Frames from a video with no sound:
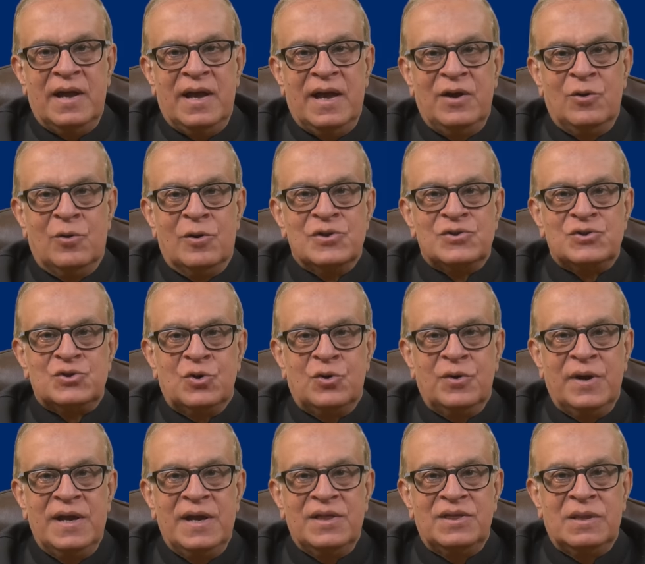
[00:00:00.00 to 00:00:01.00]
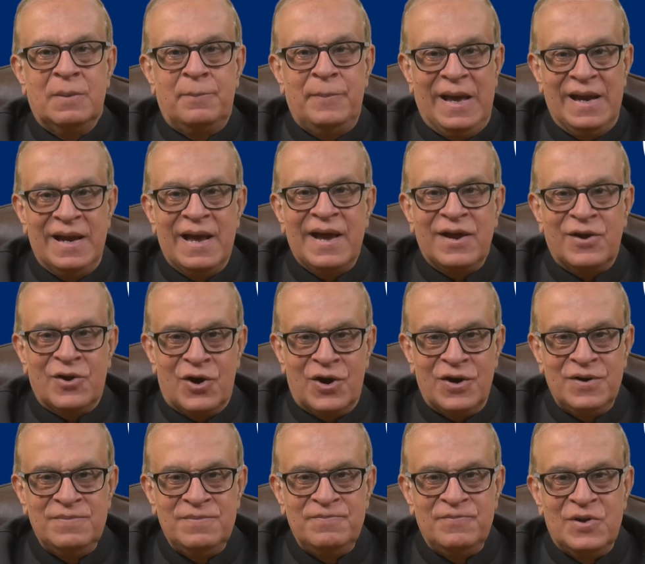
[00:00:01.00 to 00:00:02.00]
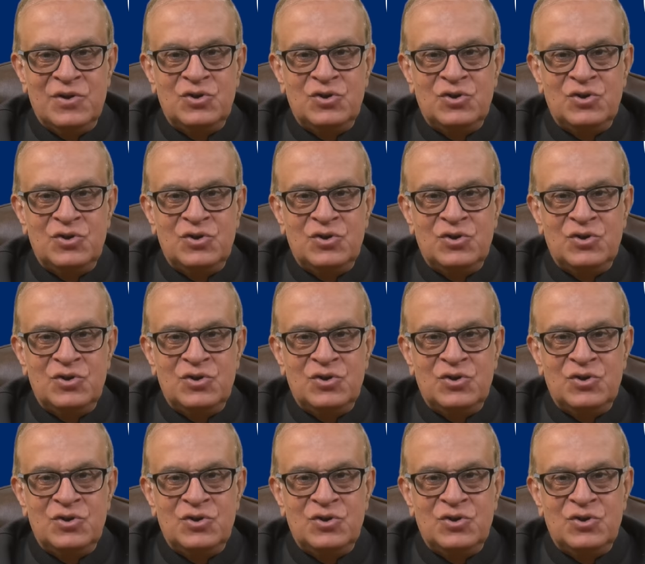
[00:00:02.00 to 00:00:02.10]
and also hit the bell icon